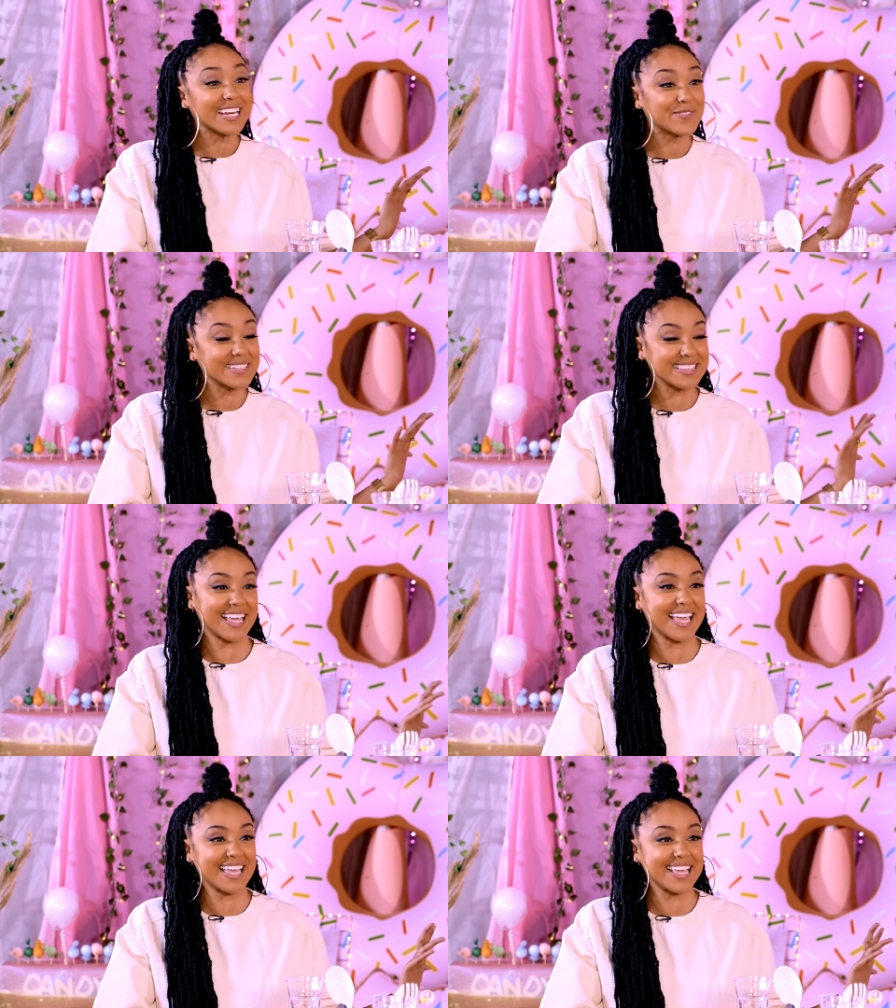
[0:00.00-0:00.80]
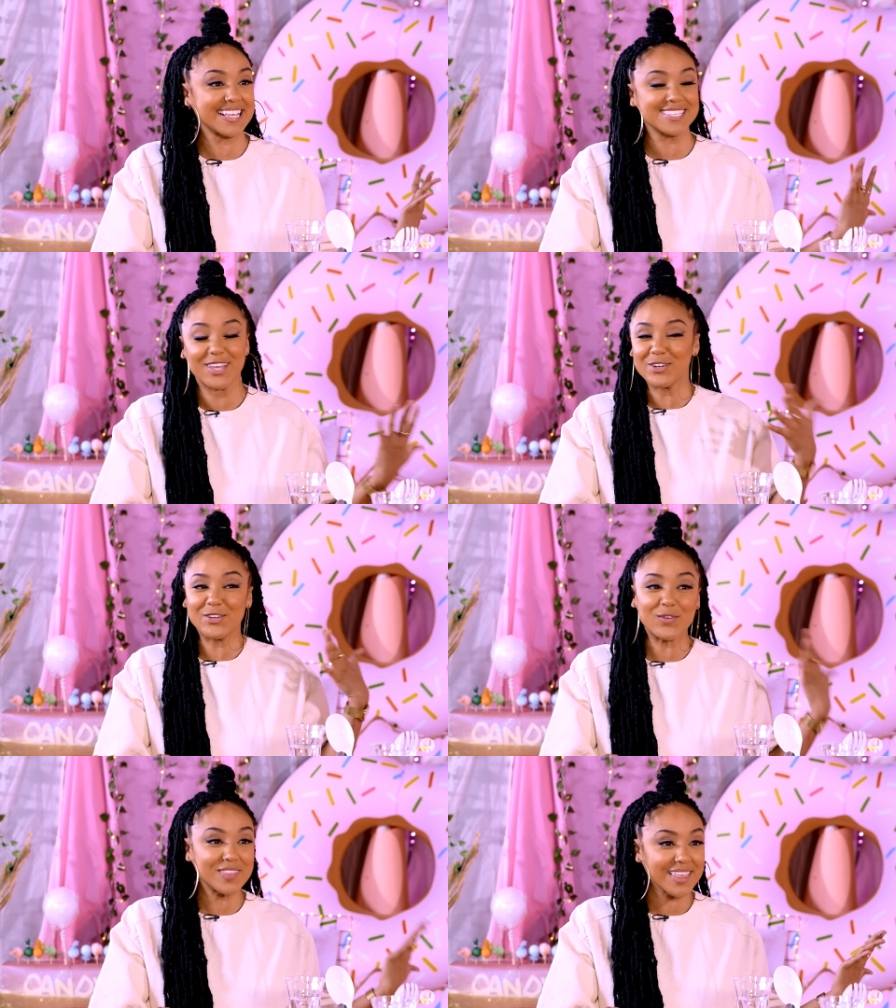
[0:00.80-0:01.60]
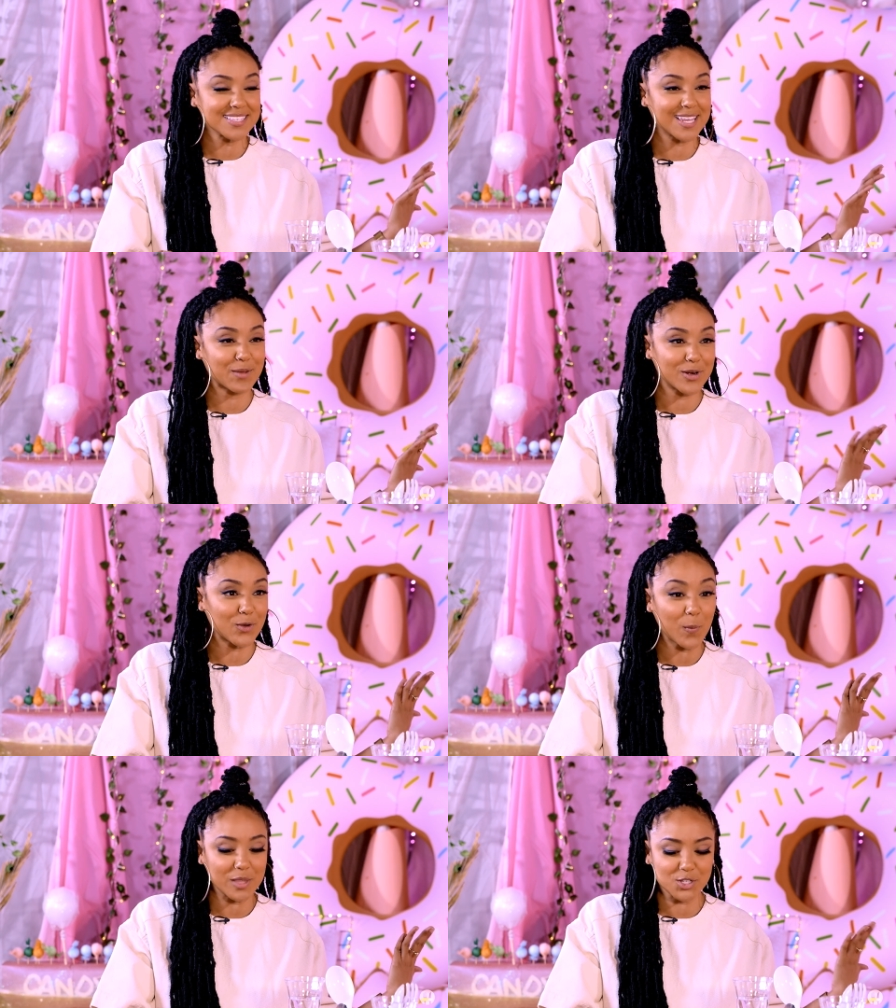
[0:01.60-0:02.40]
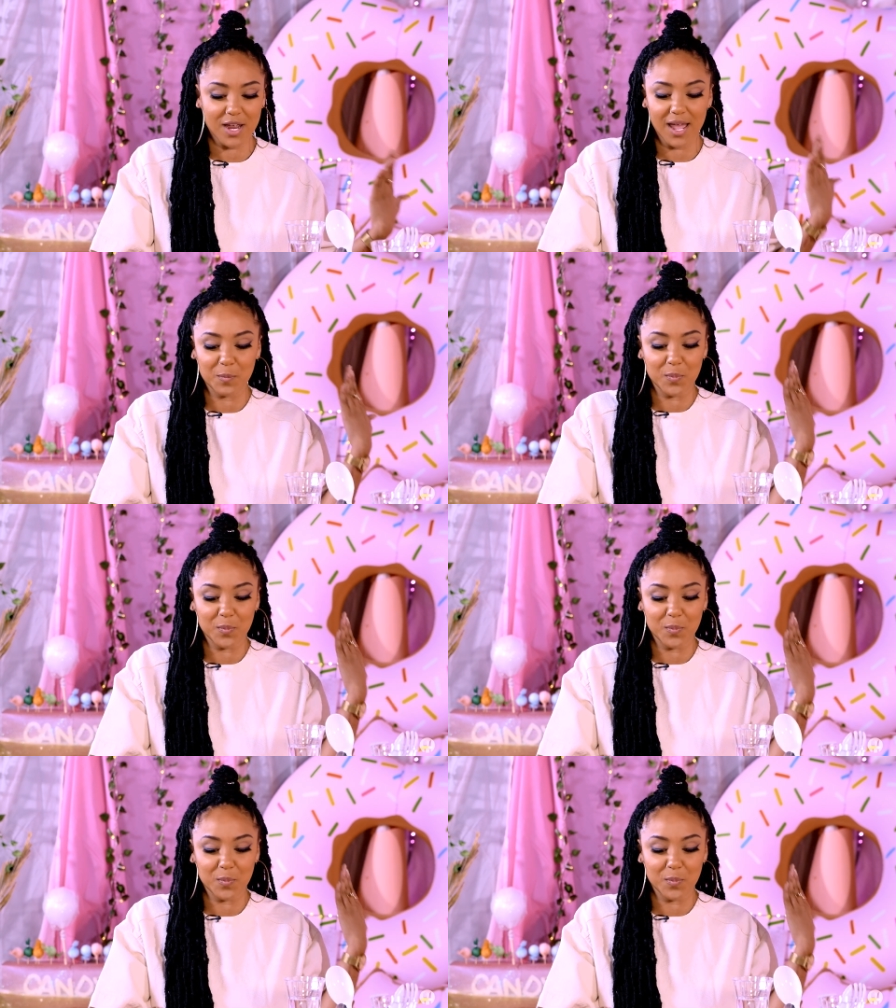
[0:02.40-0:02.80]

different things, new things that I wouldn't normally try. Mm